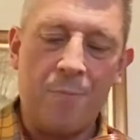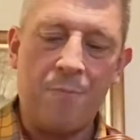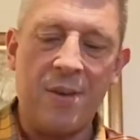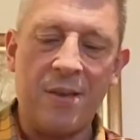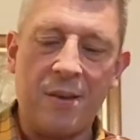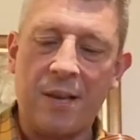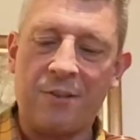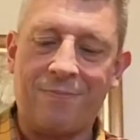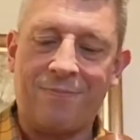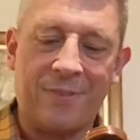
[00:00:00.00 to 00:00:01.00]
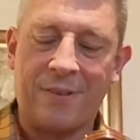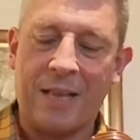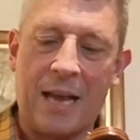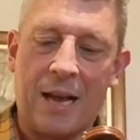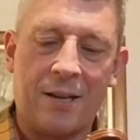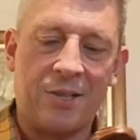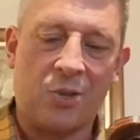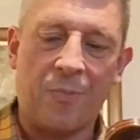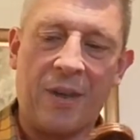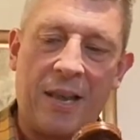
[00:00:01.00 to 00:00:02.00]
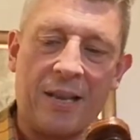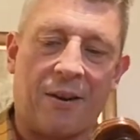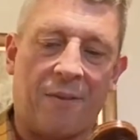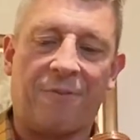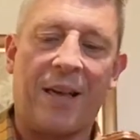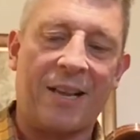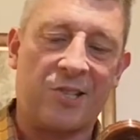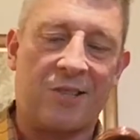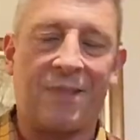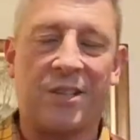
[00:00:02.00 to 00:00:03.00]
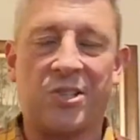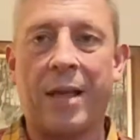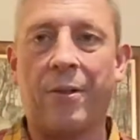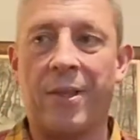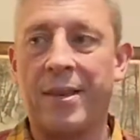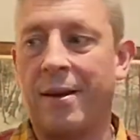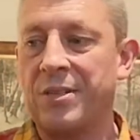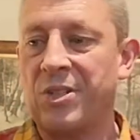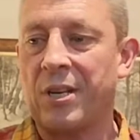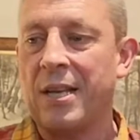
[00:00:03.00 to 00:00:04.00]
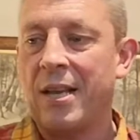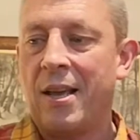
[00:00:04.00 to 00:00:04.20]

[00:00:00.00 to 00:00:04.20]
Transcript: be something that reflects the style of the dancing